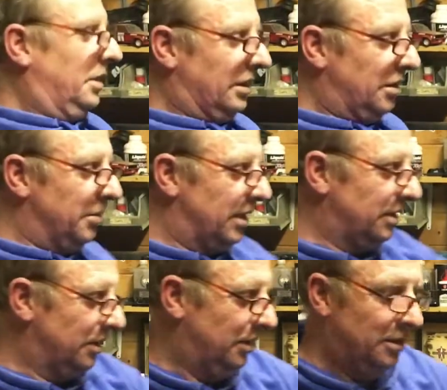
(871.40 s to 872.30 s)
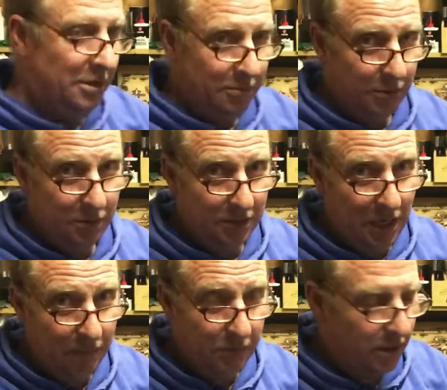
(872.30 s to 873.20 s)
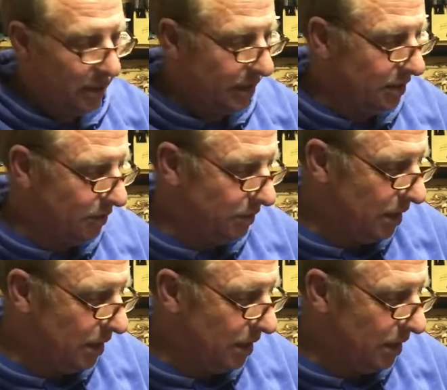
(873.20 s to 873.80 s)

at the minute because I haven't got any other